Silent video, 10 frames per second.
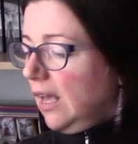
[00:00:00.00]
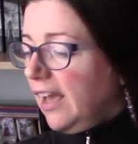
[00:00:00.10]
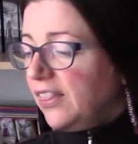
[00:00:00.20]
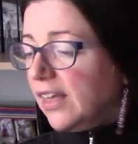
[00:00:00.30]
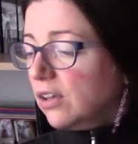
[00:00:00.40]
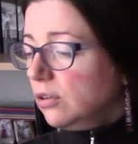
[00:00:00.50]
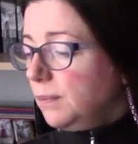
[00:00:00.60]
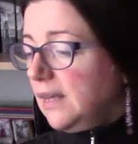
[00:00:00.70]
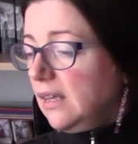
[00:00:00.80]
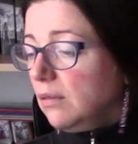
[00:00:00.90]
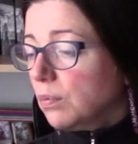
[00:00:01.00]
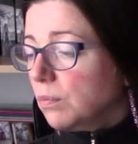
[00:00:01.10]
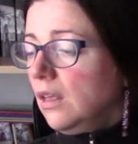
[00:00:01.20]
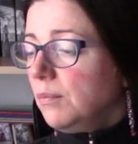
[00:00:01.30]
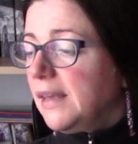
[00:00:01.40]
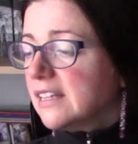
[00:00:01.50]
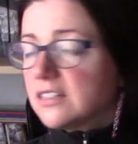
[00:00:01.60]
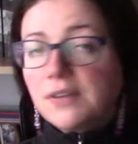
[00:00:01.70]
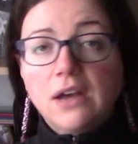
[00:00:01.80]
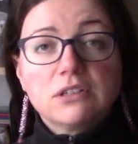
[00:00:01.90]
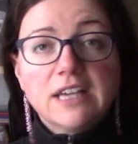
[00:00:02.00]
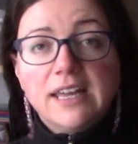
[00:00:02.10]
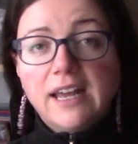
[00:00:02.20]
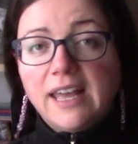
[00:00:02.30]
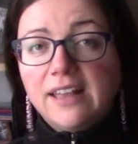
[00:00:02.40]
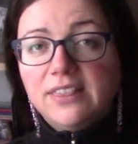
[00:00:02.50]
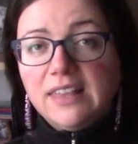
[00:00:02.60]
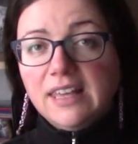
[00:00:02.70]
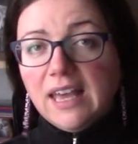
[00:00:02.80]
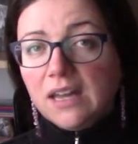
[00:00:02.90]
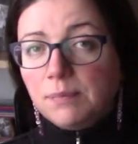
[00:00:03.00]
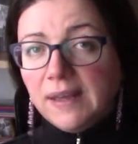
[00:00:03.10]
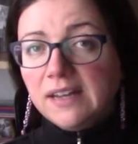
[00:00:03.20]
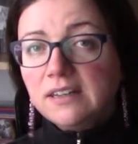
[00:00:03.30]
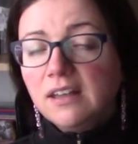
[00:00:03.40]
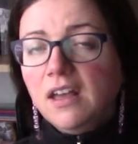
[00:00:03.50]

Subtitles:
and that could be because of how tight I had the headband,